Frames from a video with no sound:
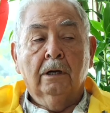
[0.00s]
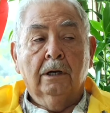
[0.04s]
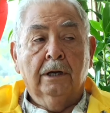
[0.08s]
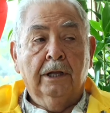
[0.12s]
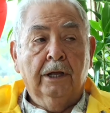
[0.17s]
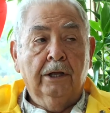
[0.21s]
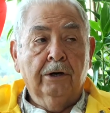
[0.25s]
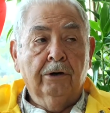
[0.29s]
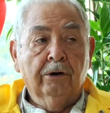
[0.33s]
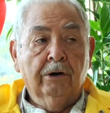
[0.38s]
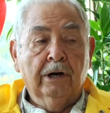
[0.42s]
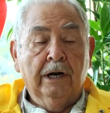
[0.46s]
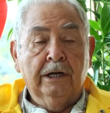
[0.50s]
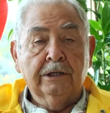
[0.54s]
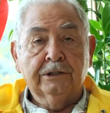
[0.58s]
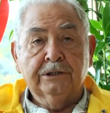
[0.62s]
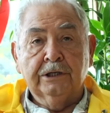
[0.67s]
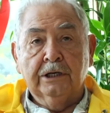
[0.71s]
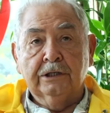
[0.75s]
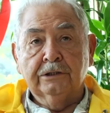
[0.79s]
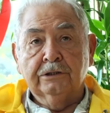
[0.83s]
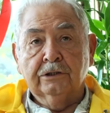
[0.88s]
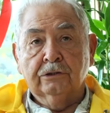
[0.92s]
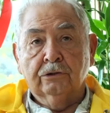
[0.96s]
Later, I
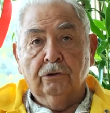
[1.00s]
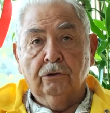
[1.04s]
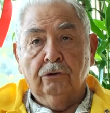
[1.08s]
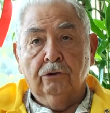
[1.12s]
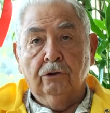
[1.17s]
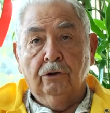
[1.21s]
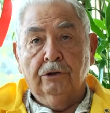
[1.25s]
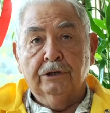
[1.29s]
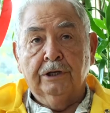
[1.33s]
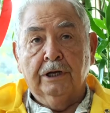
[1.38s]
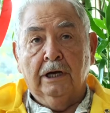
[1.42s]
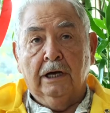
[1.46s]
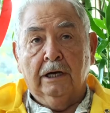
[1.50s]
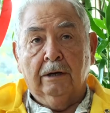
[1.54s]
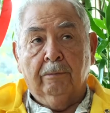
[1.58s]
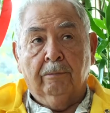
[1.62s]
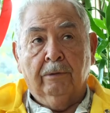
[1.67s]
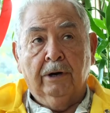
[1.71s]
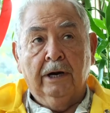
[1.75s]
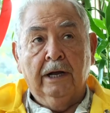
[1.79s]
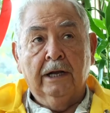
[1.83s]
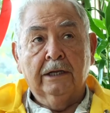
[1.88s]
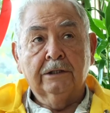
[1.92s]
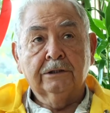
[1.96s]
changed it to Doña Ana
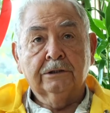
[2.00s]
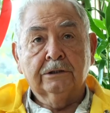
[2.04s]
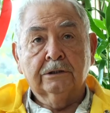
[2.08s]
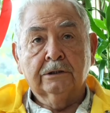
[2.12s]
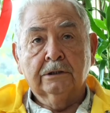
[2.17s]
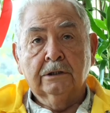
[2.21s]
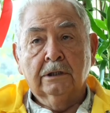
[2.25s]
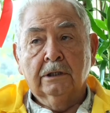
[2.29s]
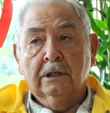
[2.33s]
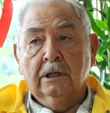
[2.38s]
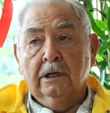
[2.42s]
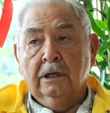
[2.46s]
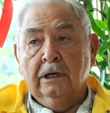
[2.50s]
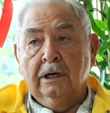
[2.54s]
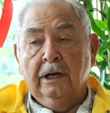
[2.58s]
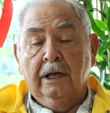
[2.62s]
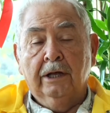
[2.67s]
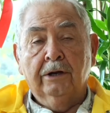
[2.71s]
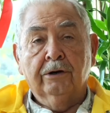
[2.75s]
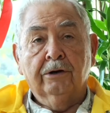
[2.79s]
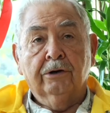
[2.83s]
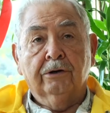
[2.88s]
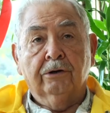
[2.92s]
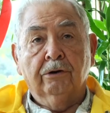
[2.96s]
Branch,
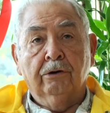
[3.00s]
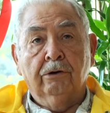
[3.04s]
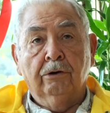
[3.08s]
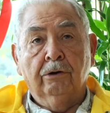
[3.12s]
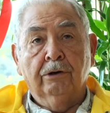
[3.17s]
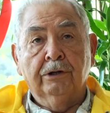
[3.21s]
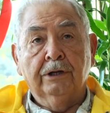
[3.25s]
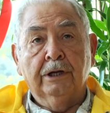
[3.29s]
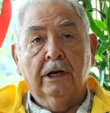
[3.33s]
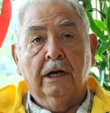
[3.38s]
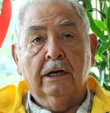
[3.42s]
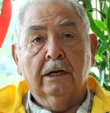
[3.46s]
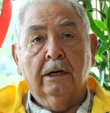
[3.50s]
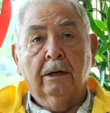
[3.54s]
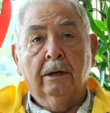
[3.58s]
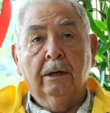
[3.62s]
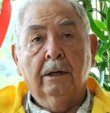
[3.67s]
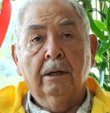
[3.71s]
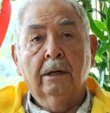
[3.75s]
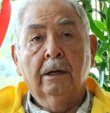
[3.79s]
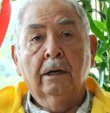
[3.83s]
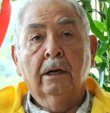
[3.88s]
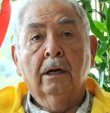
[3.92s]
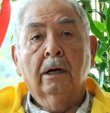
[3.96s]
later to Doña
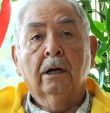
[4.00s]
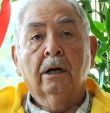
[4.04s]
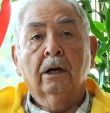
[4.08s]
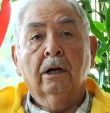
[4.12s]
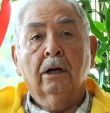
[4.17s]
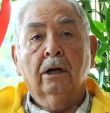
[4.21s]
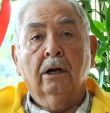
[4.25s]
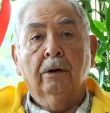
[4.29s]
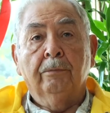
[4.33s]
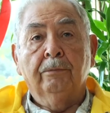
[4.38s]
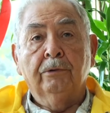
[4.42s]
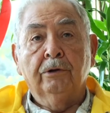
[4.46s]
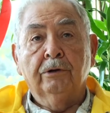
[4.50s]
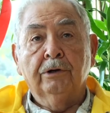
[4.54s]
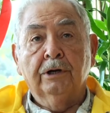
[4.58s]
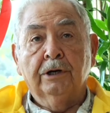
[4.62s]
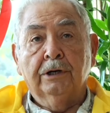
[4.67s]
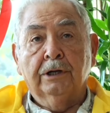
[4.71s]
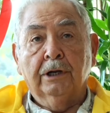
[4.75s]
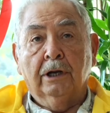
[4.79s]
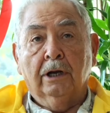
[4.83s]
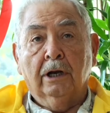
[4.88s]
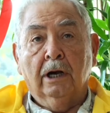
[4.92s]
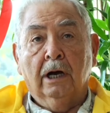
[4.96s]
Ana
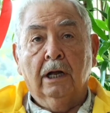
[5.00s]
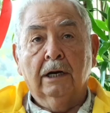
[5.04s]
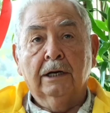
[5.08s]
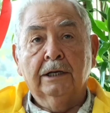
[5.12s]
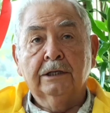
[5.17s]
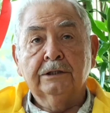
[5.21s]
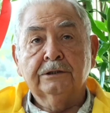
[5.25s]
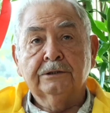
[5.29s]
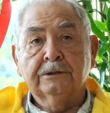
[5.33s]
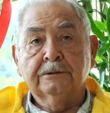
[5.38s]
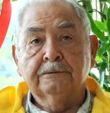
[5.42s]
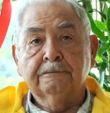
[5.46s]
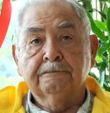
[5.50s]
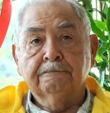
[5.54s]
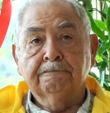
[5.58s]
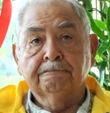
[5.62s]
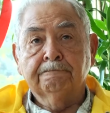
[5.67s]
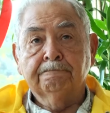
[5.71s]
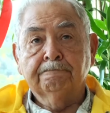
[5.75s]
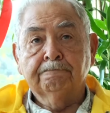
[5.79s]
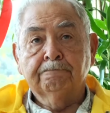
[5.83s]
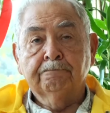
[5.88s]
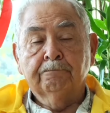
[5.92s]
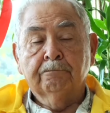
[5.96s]
Community College,
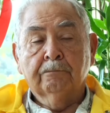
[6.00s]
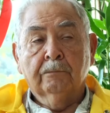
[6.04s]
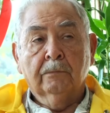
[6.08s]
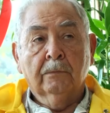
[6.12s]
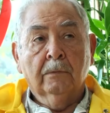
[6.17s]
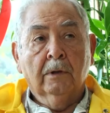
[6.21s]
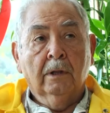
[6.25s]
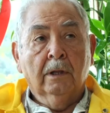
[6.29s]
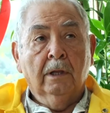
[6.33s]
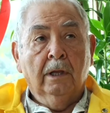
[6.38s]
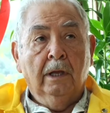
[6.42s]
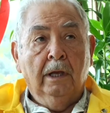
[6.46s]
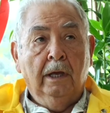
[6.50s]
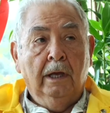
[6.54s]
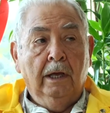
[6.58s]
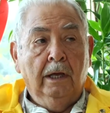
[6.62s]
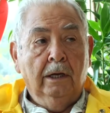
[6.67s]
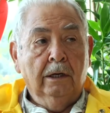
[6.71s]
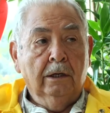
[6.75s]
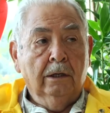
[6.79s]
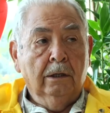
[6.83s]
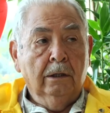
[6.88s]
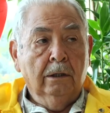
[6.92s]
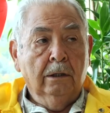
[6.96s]

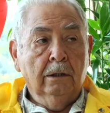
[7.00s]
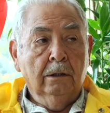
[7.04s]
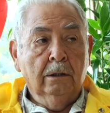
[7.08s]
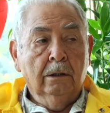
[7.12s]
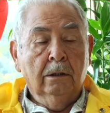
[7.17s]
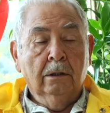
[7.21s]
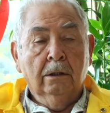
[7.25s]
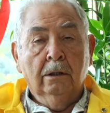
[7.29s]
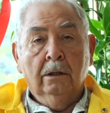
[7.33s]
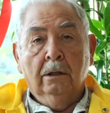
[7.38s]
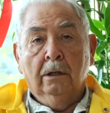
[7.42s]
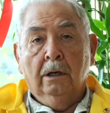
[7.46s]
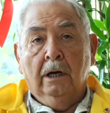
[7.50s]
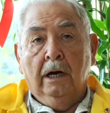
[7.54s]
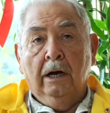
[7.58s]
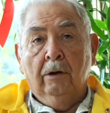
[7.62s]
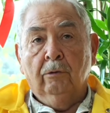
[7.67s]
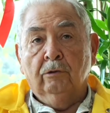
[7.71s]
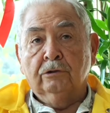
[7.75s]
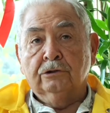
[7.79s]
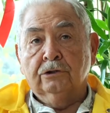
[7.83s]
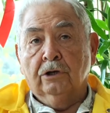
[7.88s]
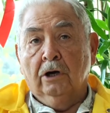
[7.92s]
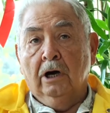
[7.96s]
and
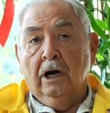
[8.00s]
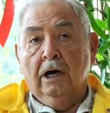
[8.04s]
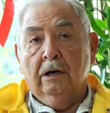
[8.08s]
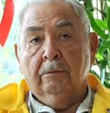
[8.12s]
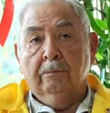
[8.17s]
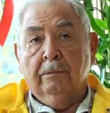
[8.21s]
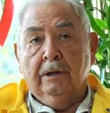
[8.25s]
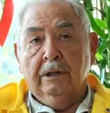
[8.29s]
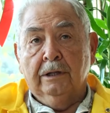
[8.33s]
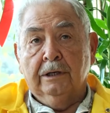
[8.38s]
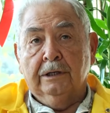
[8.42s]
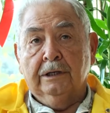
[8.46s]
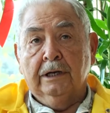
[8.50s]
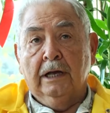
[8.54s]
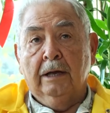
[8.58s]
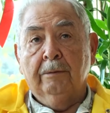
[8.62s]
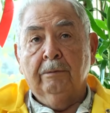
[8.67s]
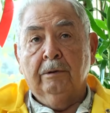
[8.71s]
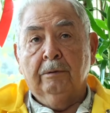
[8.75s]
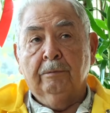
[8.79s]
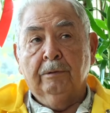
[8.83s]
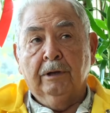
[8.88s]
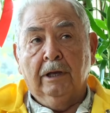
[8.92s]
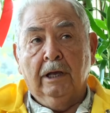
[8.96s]
I was gone by the
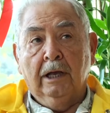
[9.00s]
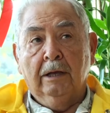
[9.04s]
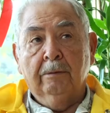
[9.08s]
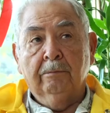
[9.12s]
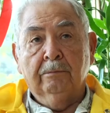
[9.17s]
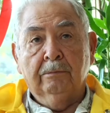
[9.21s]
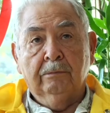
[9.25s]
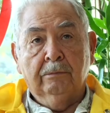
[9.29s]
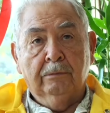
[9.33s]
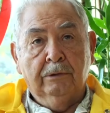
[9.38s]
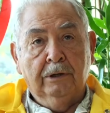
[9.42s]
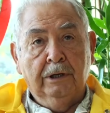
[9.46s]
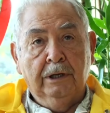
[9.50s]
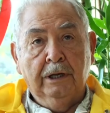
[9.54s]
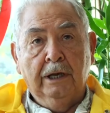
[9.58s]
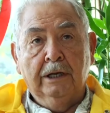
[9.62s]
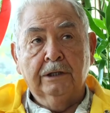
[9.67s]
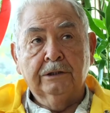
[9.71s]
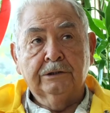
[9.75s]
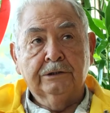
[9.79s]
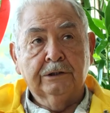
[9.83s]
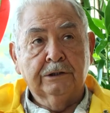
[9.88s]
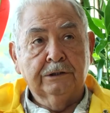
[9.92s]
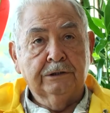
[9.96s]
time it became
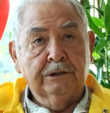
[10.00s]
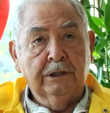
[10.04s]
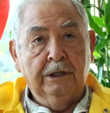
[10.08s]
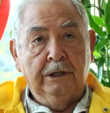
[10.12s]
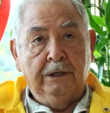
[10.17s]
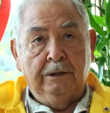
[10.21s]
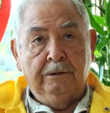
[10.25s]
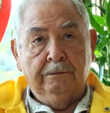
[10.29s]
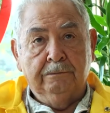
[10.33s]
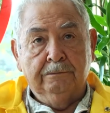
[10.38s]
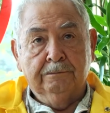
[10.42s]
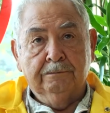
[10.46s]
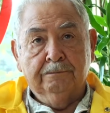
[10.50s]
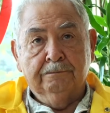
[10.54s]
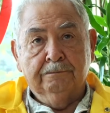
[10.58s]
DACC.